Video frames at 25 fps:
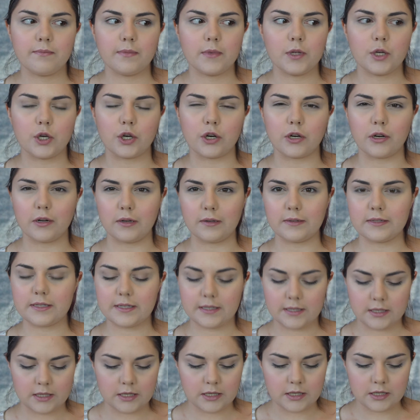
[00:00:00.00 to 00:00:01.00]

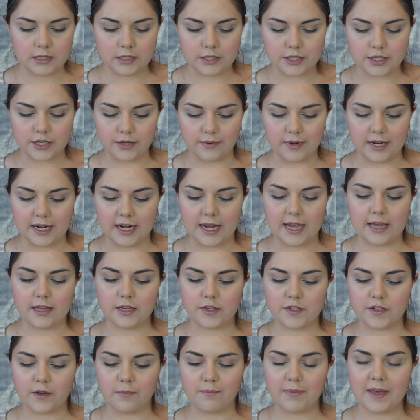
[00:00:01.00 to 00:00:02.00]
girls doing it.
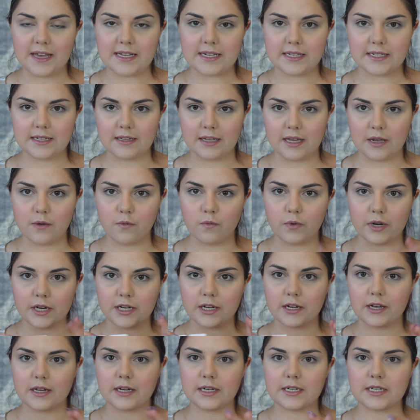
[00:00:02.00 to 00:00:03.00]
So basically what
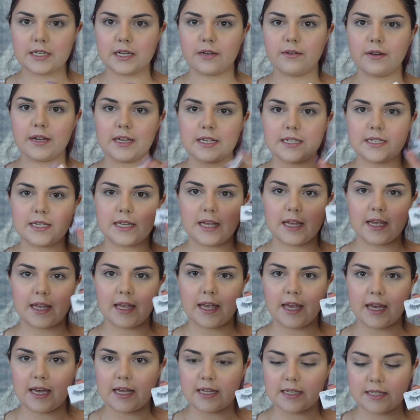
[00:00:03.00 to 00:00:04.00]
you're gonna do is
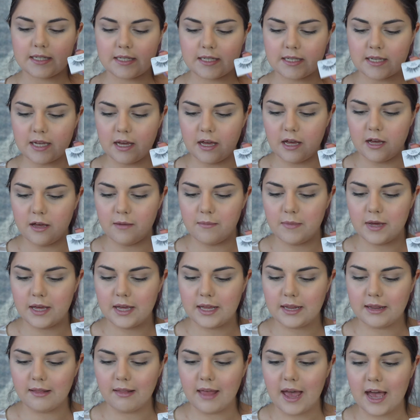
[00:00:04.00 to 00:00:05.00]
get some
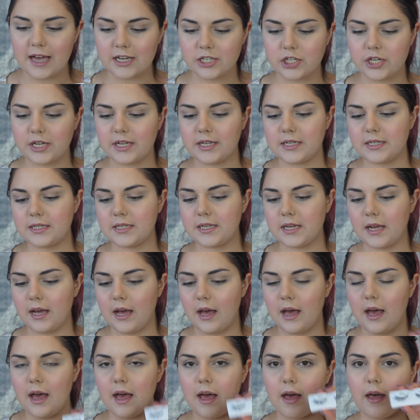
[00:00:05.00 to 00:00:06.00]
lashes
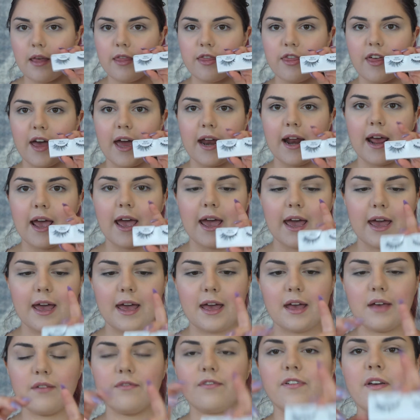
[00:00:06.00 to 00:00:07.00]
that
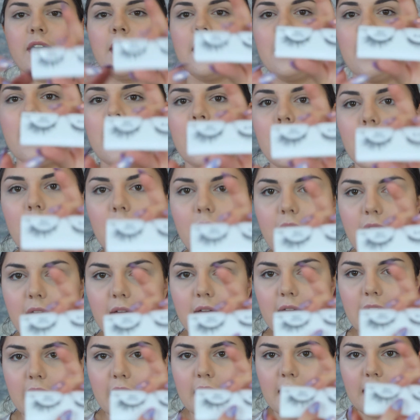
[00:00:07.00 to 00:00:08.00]
have
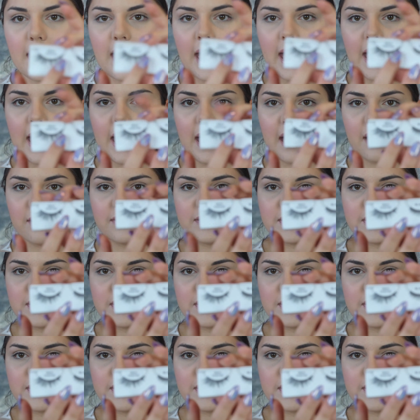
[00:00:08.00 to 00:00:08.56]
a half